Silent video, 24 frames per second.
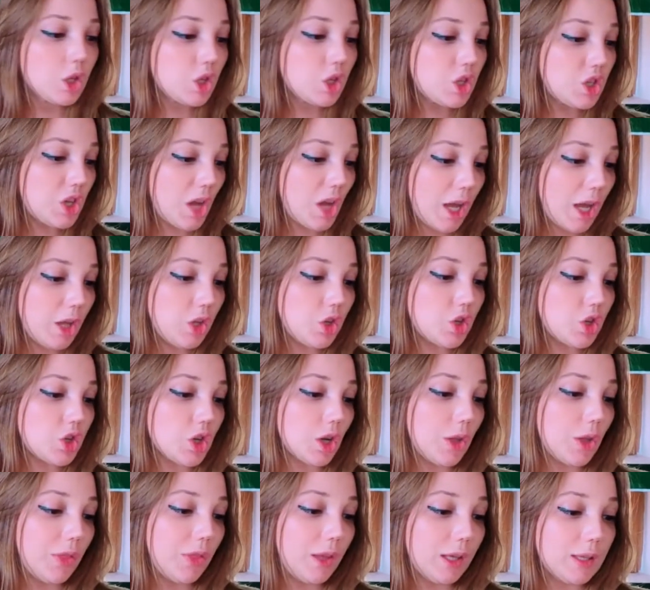change
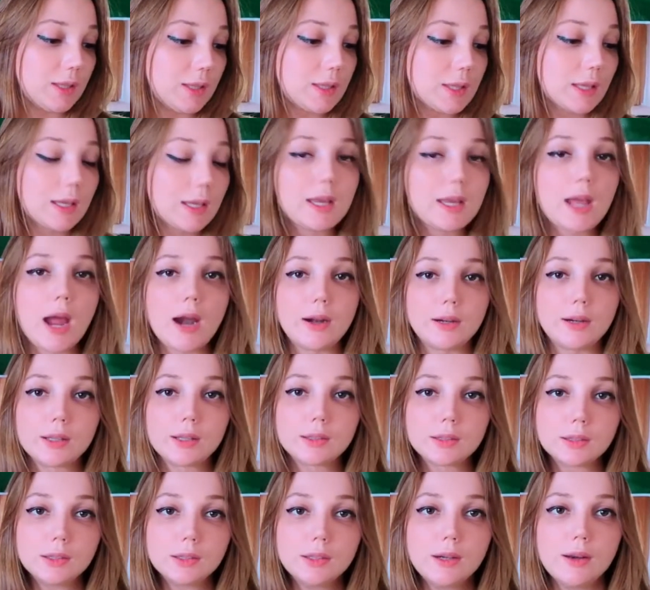this
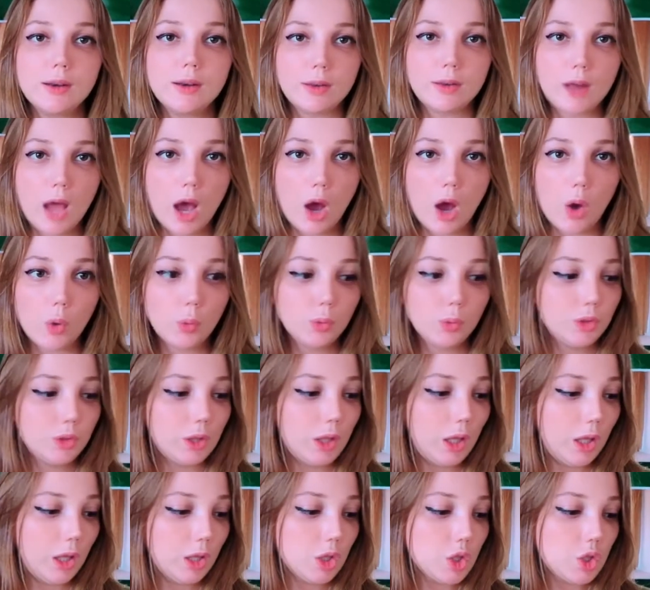character noun
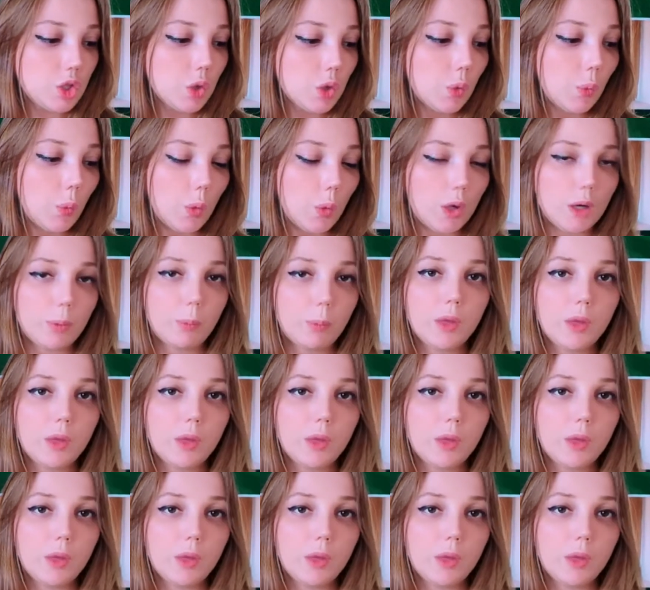into a verb.